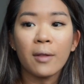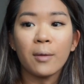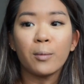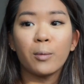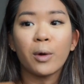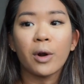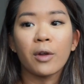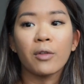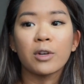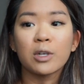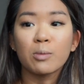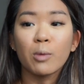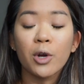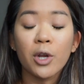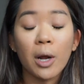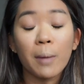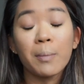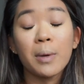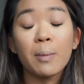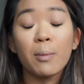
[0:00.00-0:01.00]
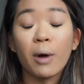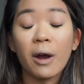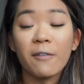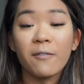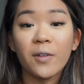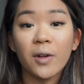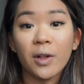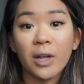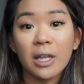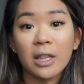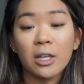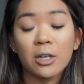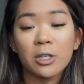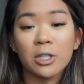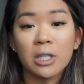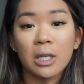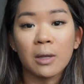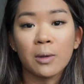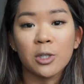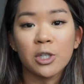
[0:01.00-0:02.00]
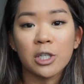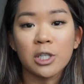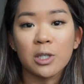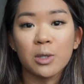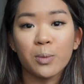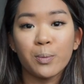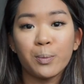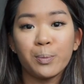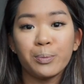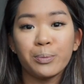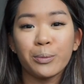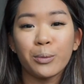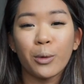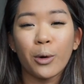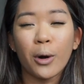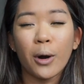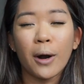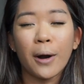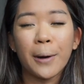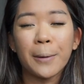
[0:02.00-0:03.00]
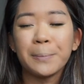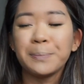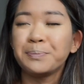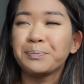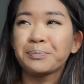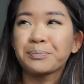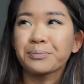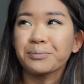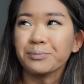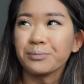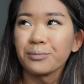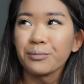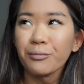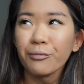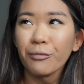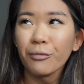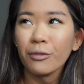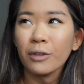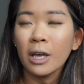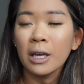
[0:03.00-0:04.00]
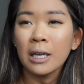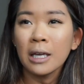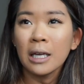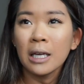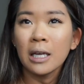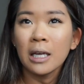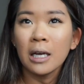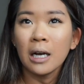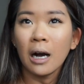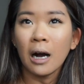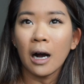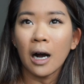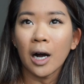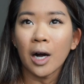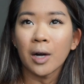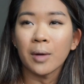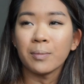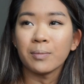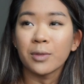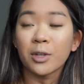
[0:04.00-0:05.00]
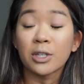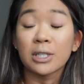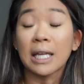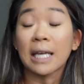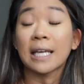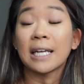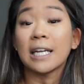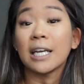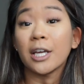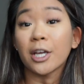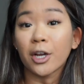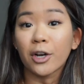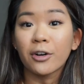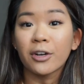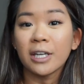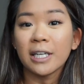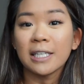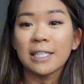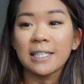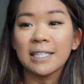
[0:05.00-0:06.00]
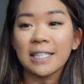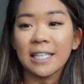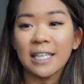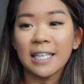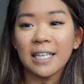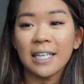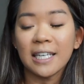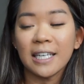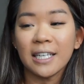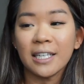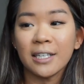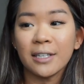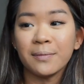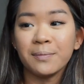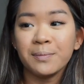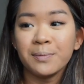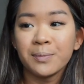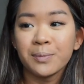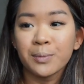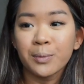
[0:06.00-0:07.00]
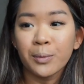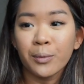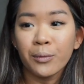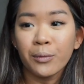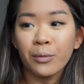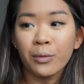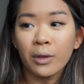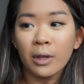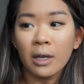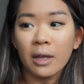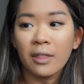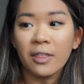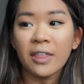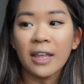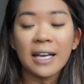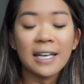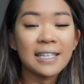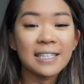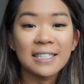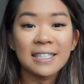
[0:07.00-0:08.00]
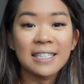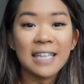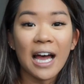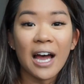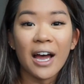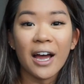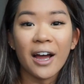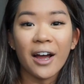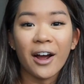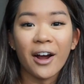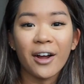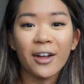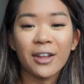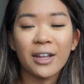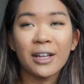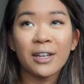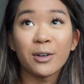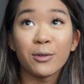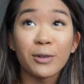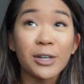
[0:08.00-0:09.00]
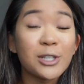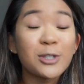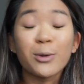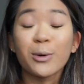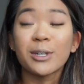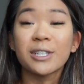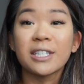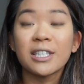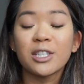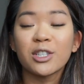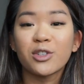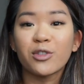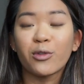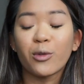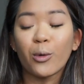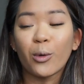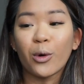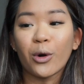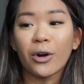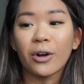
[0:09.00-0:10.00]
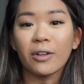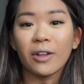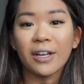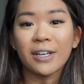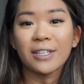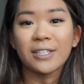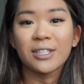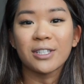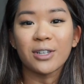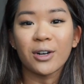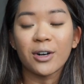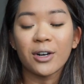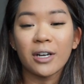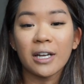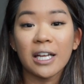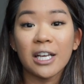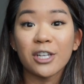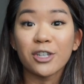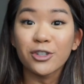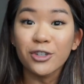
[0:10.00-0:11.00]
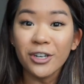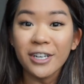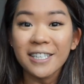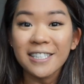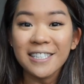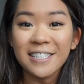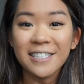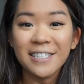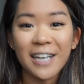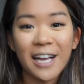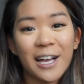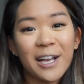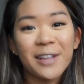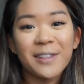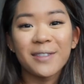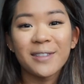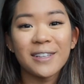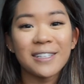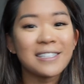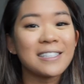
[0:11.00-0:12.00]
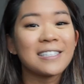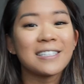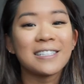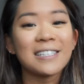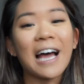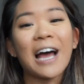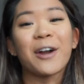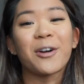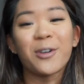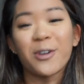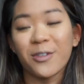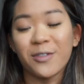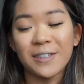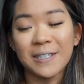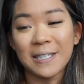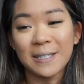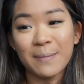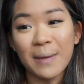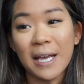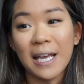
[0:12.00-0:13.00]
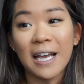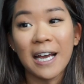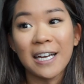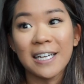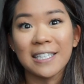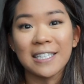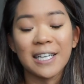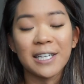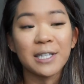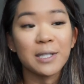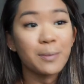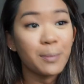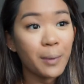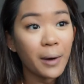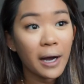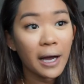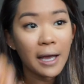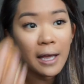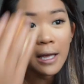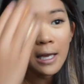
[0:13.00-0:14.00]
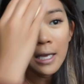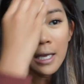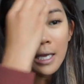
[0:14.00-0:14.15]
where there's more young people, I feel like there's just more there's like an increase in in resources for like certain interests. I don't know if this is making any sense, but